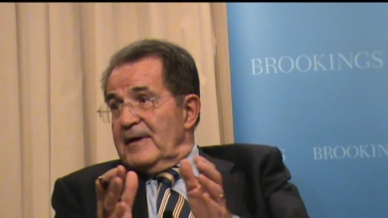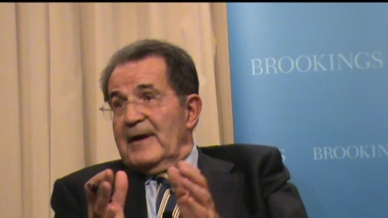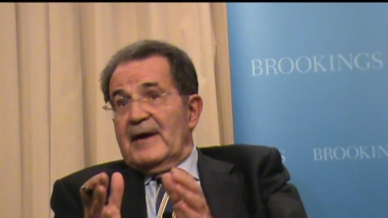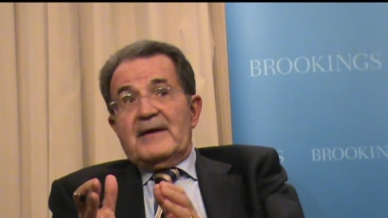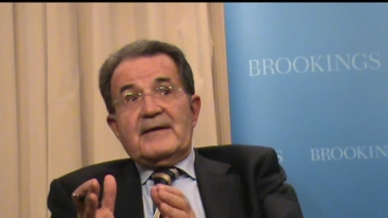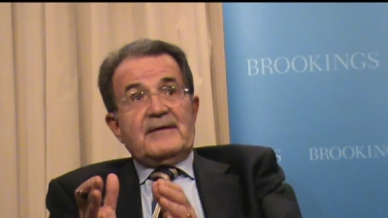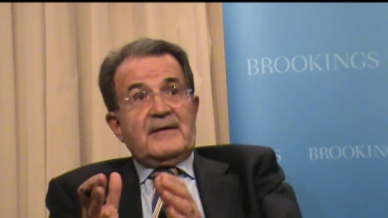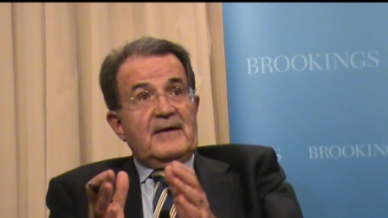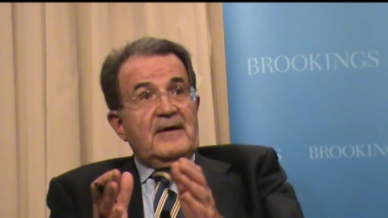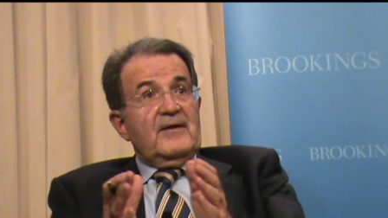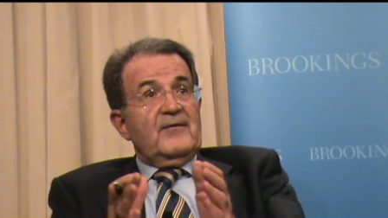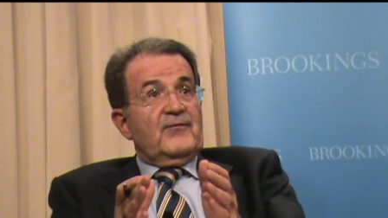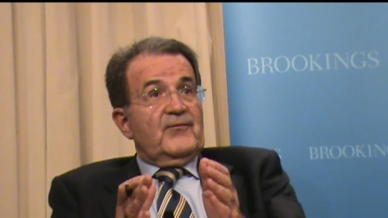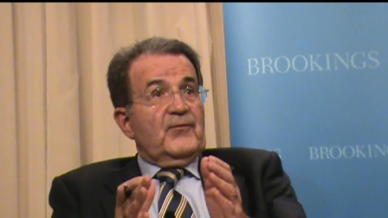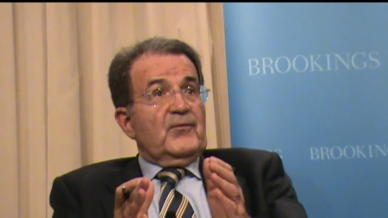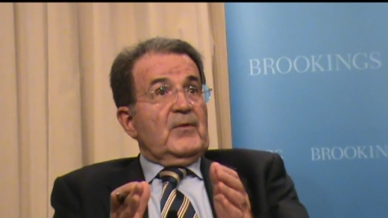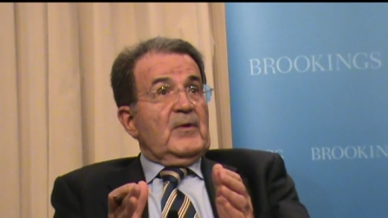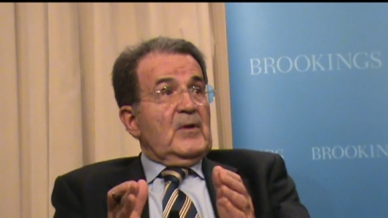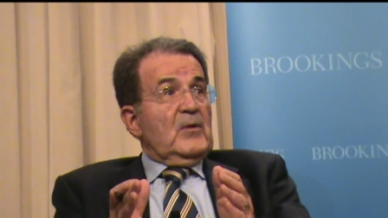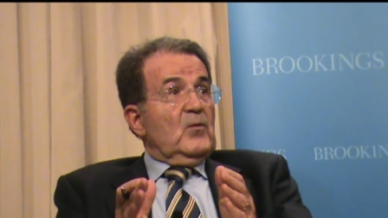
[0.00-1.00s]
And
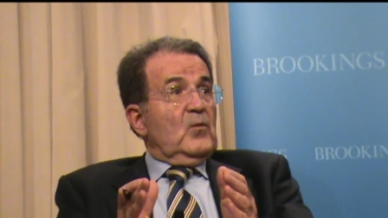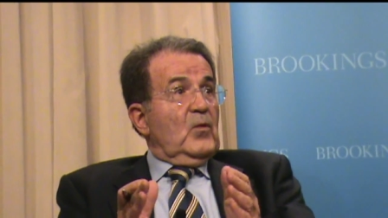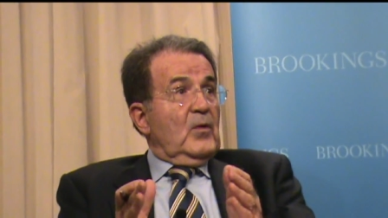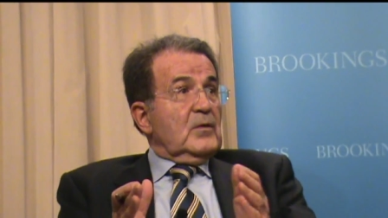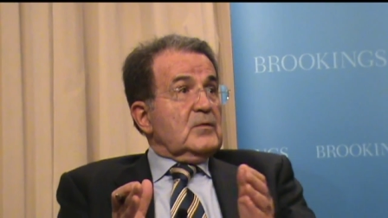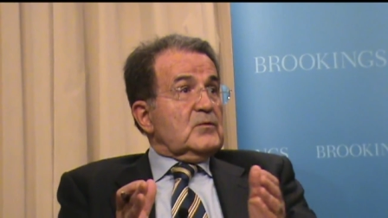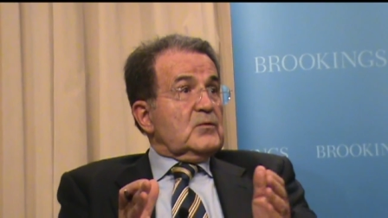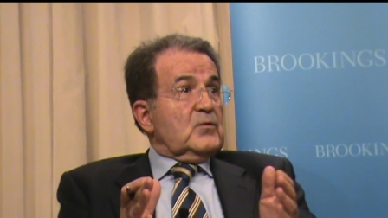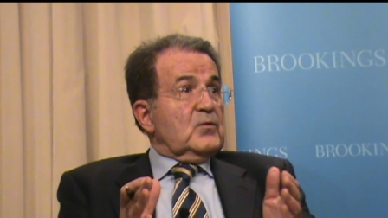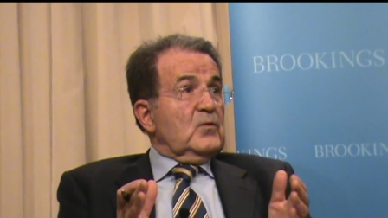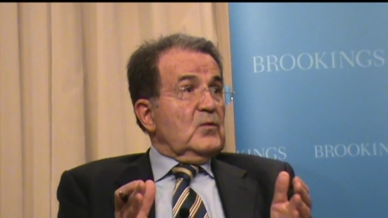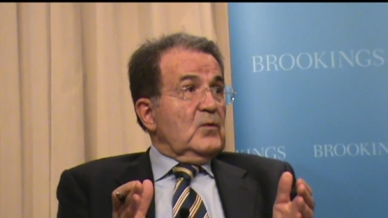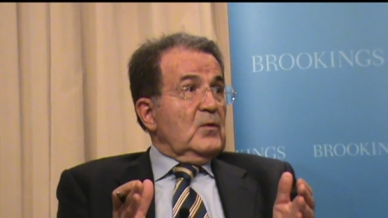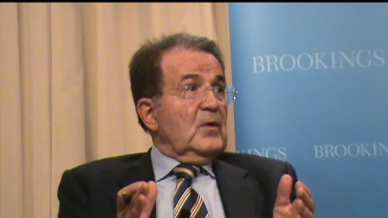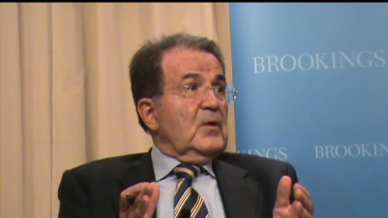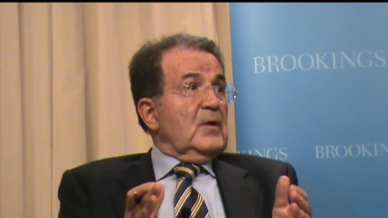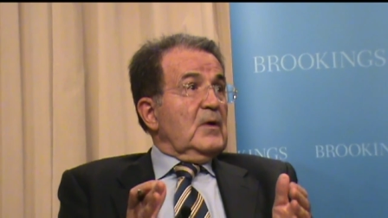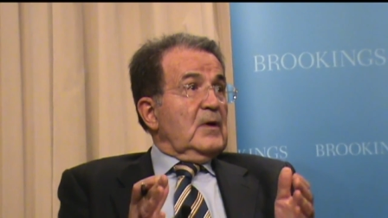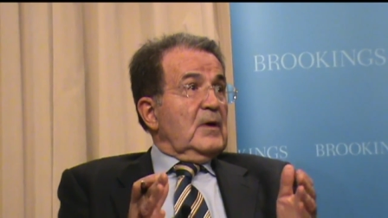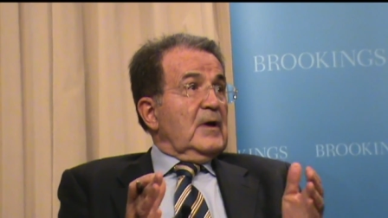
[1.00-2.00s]
if we want to
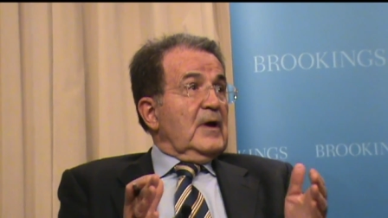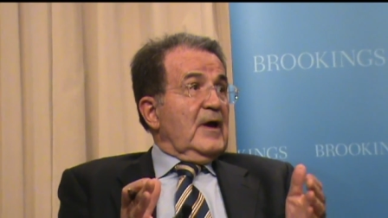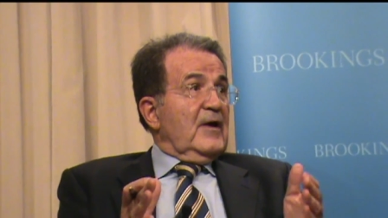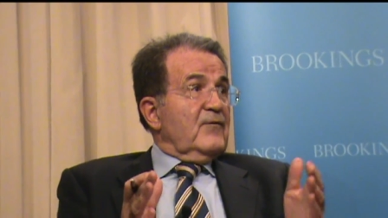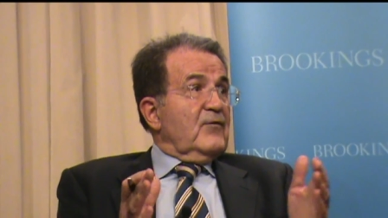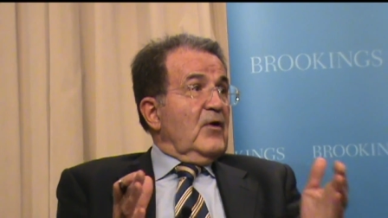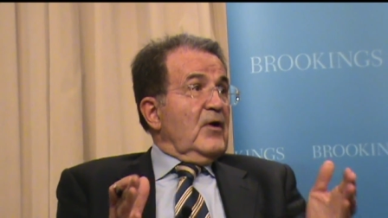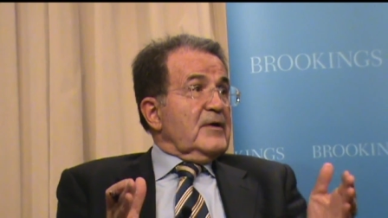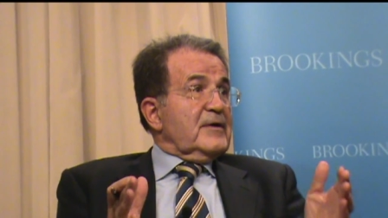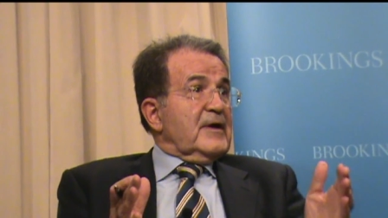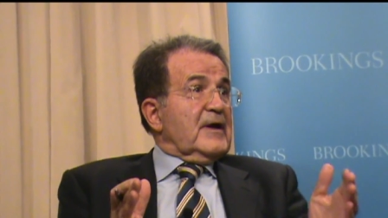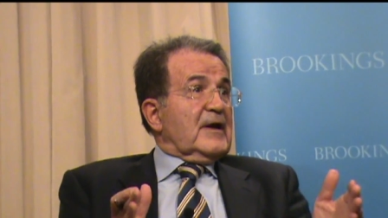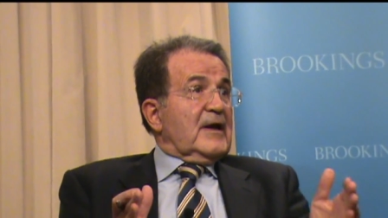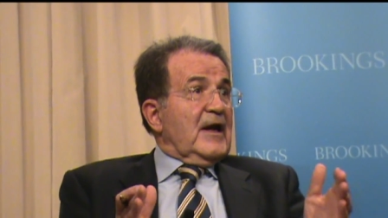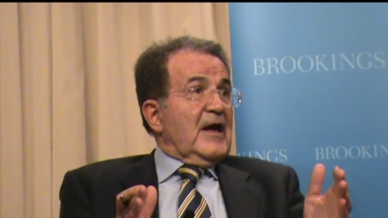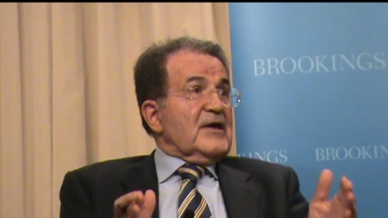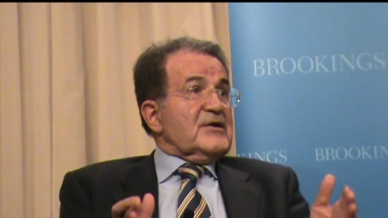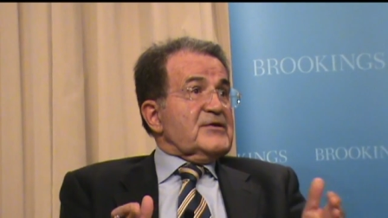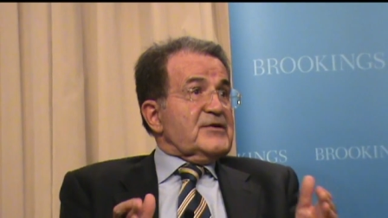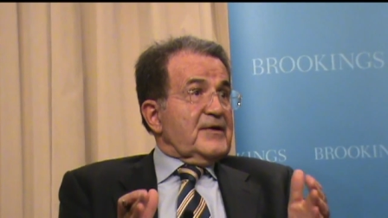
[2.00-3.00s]
avoid a
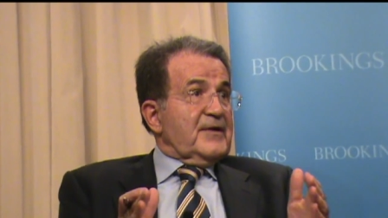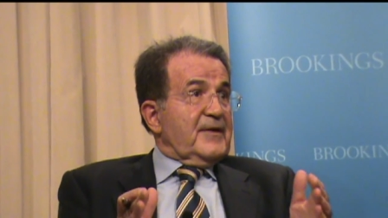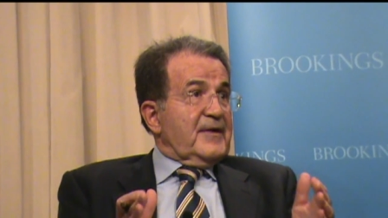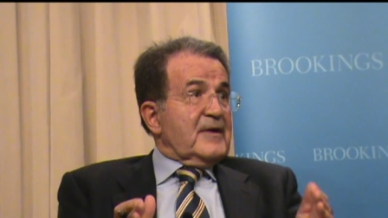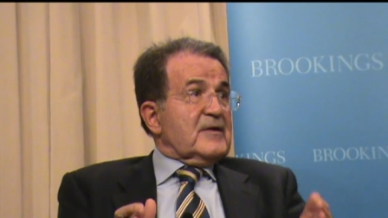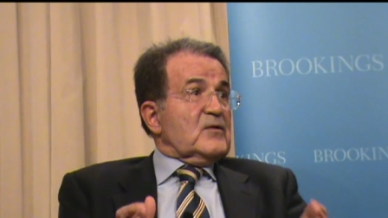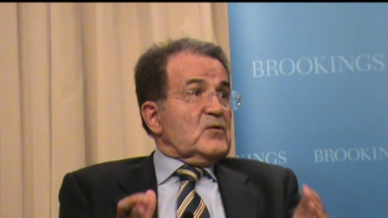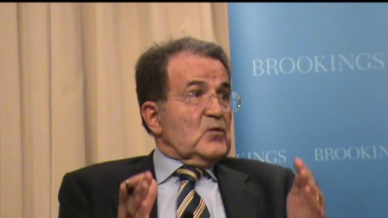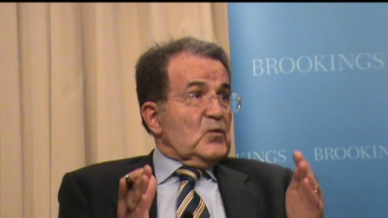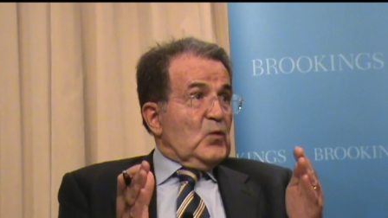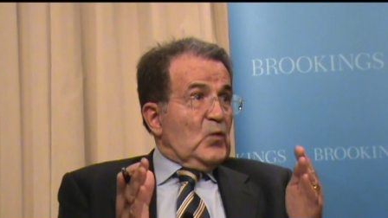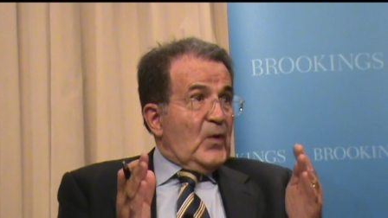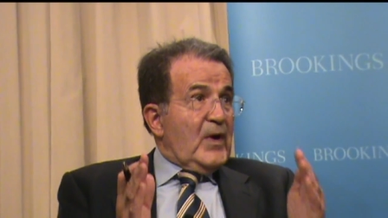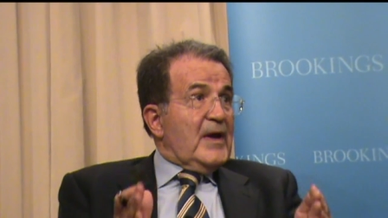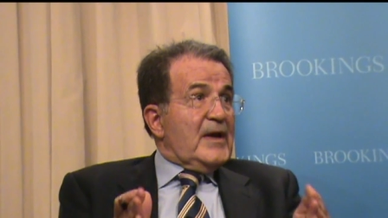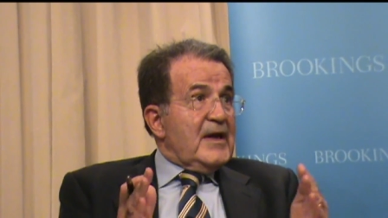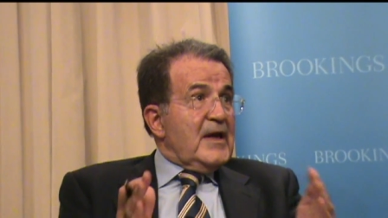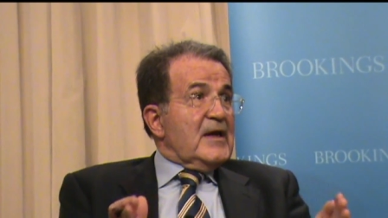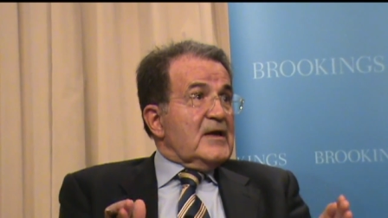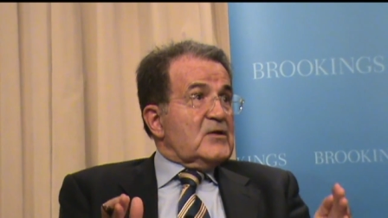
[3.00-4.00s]
clash, that
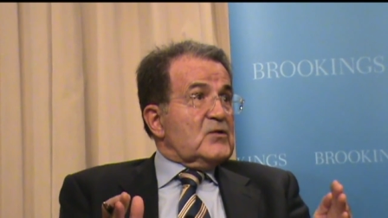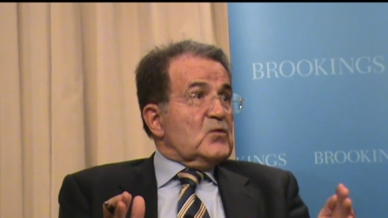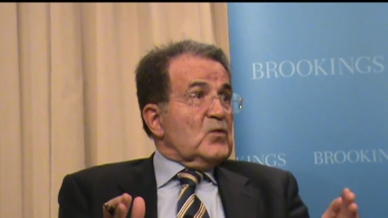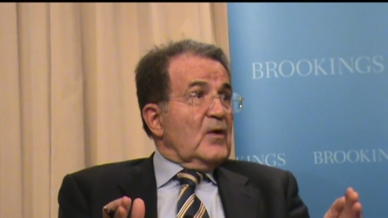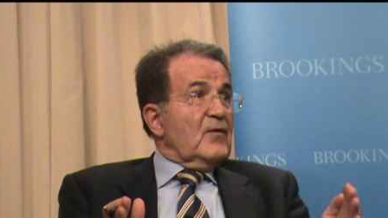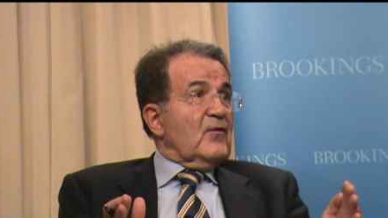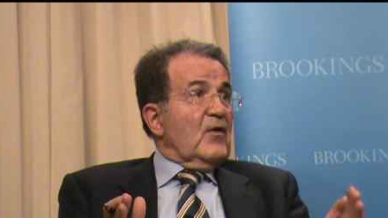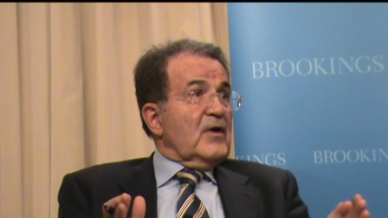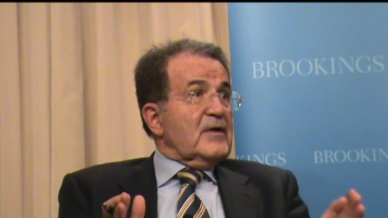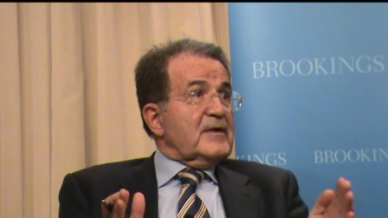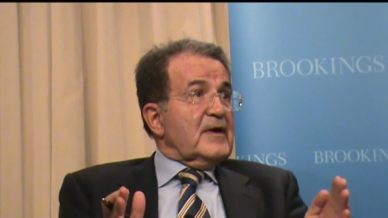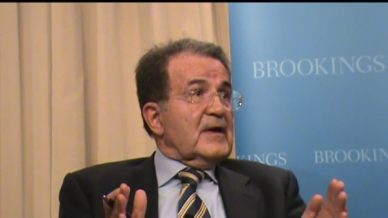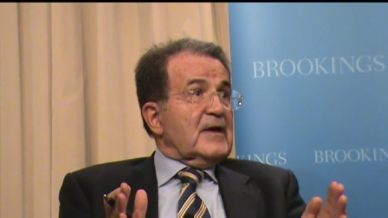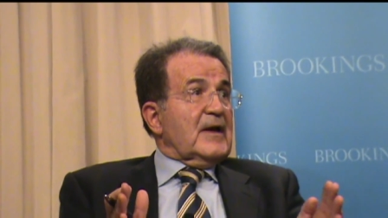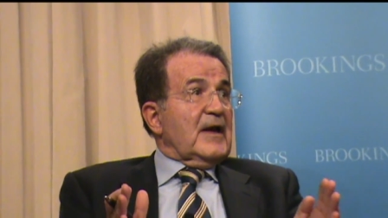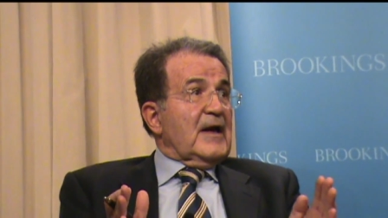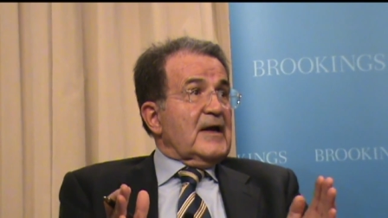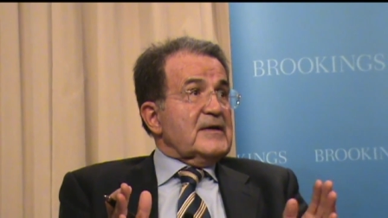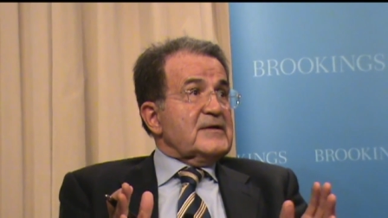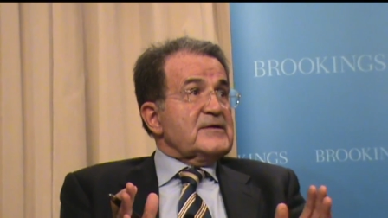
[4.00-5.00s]
we need to avoid a
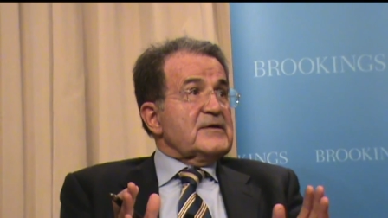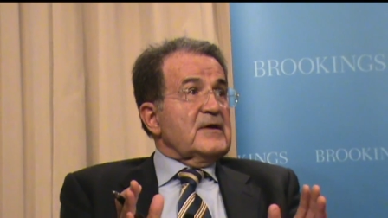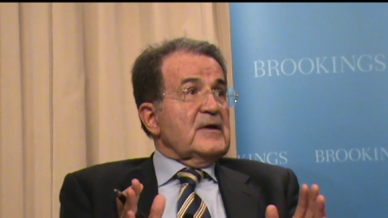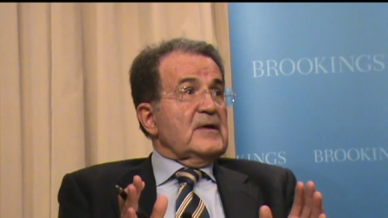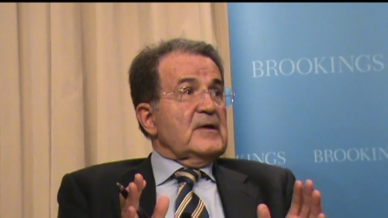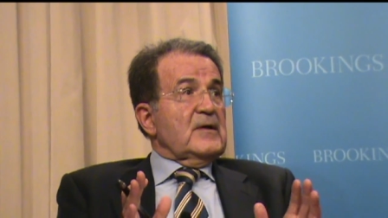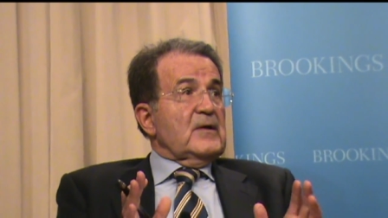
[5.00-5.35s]
clash,